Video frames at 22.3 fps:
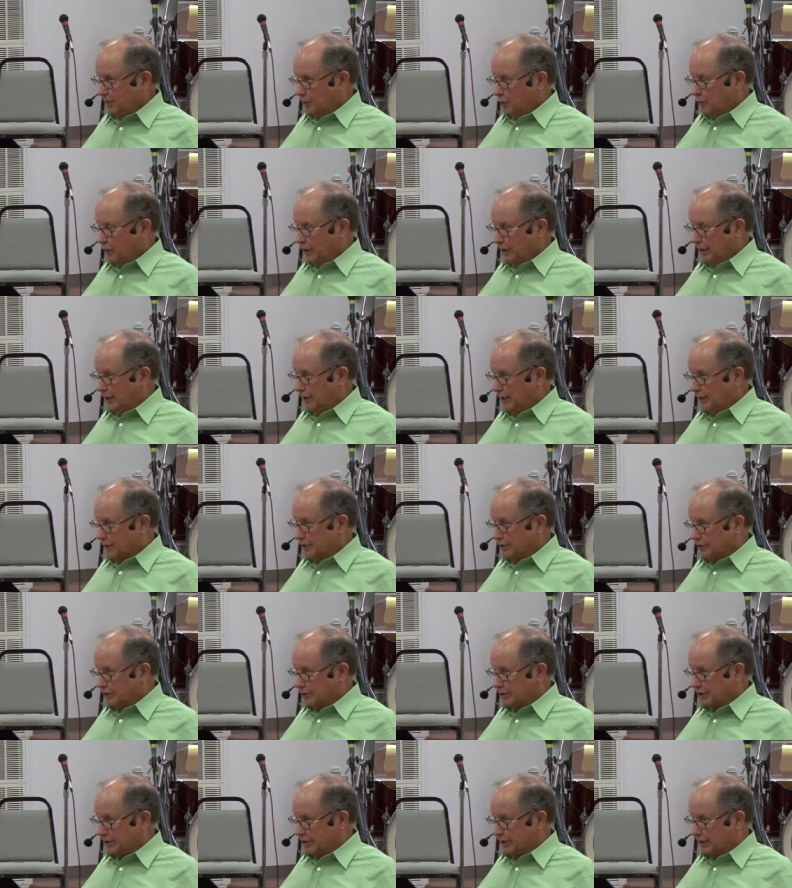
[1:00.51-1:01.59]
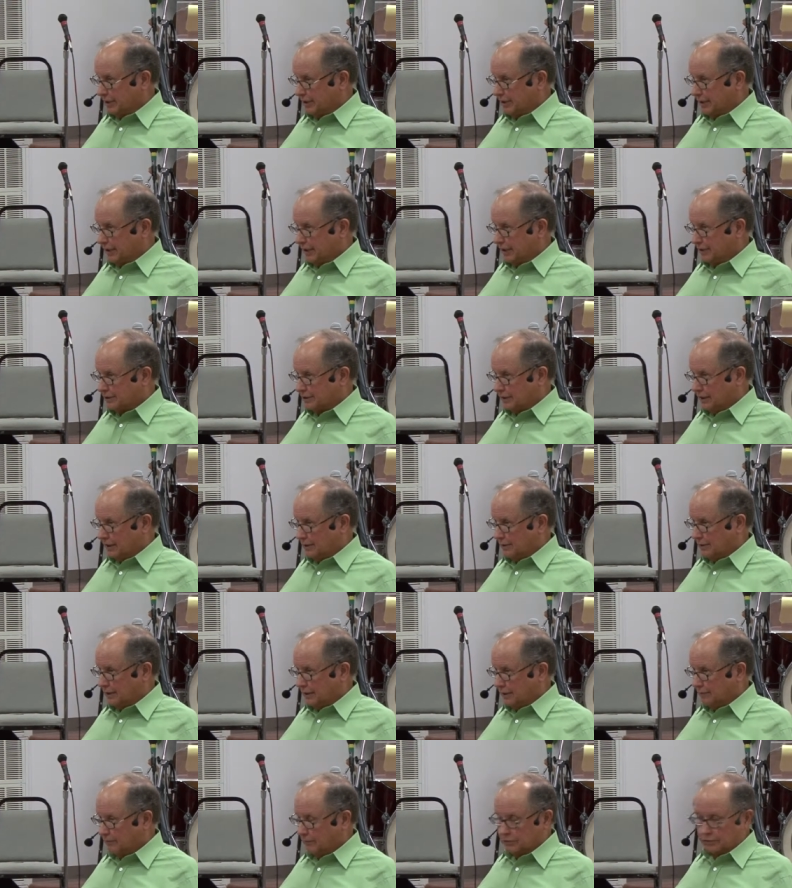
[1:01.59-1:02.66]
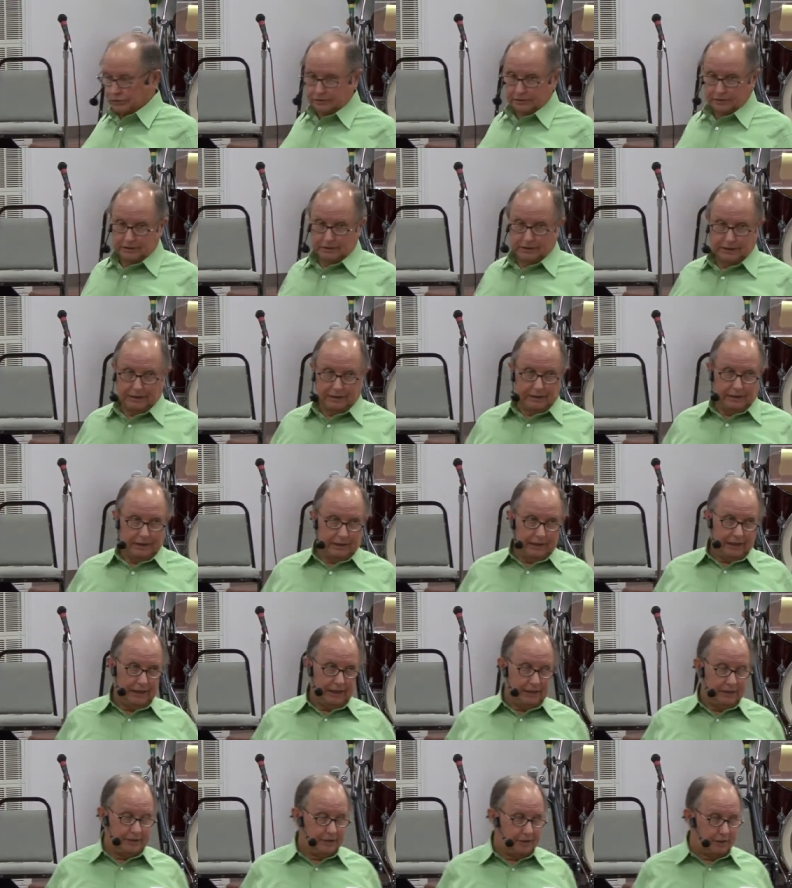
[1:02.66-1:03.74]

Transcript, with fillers: When he healed the sick and cast out devils, he